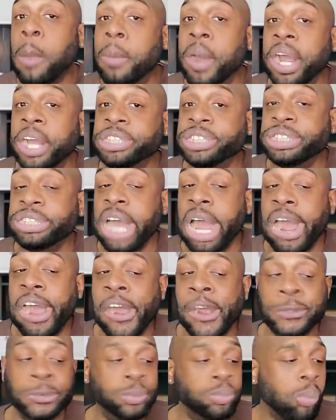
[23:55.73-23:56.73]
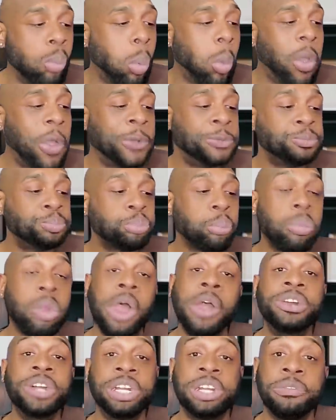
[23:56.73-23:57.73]
But anytime,
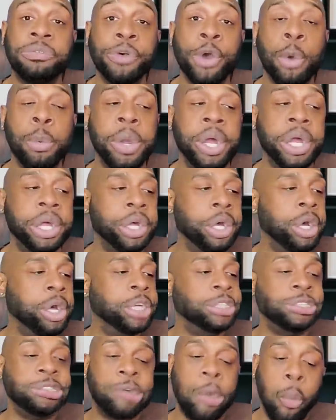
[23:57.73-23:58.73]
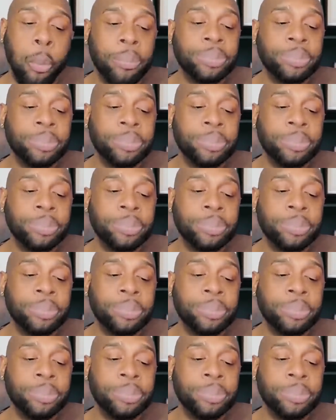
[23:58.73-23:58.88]
let the food real good.